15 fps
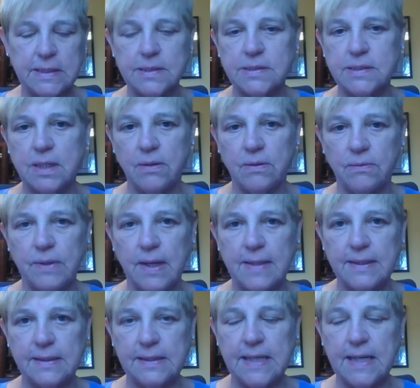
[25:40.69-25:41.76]
And so I
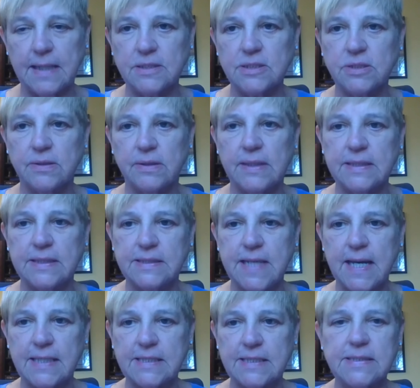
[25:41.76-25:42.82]
think the answer is
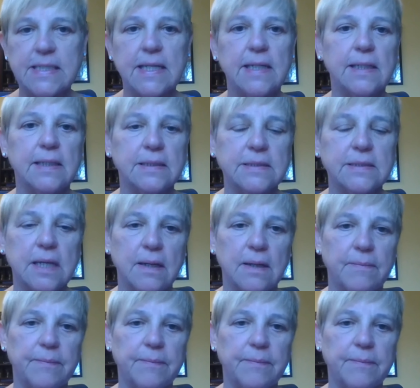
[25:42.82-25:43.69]
yes, and